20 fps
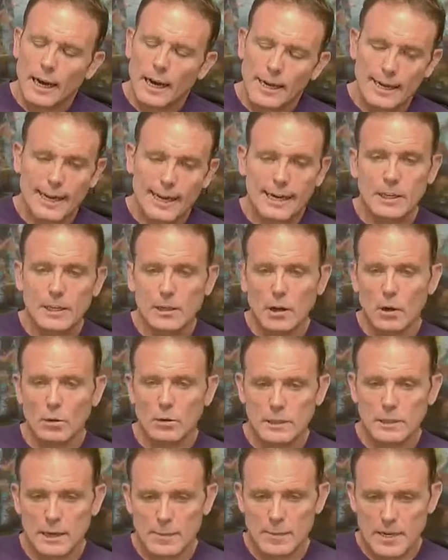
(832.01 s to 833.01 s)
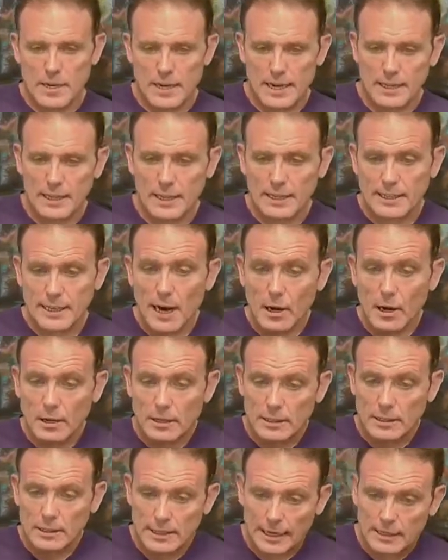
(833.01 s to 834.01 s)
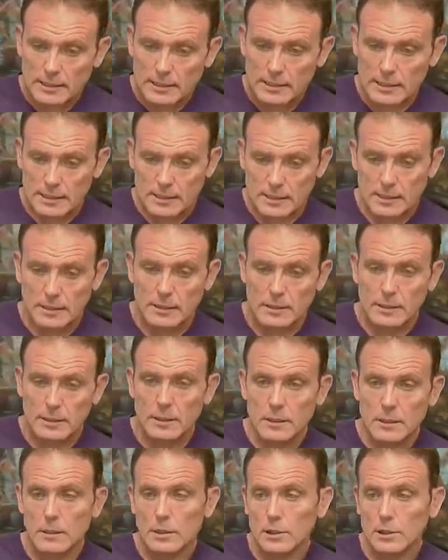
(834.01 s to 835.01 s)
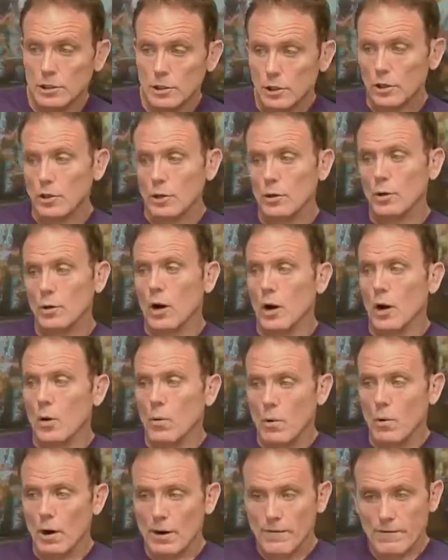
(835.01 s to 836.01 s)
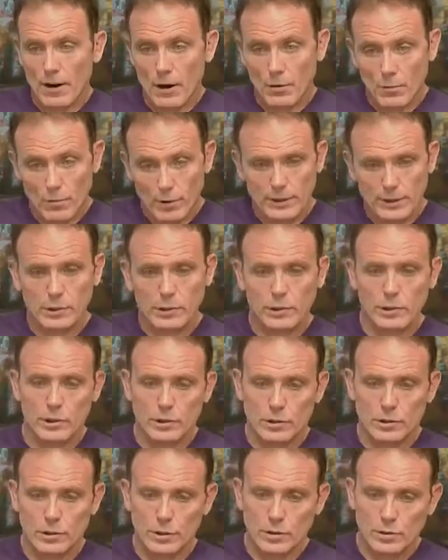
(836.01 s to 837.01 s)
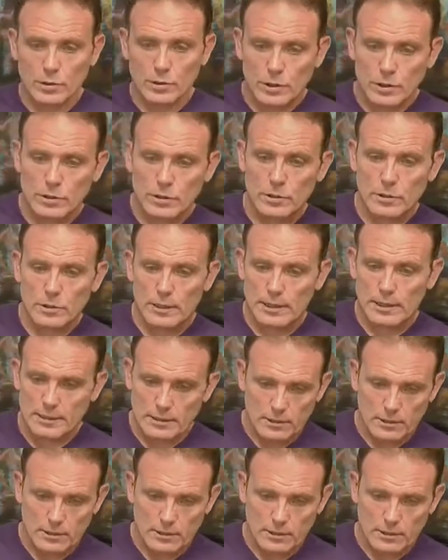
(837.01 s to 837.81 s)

and any calls coming in that aren't destined to one of our registered users.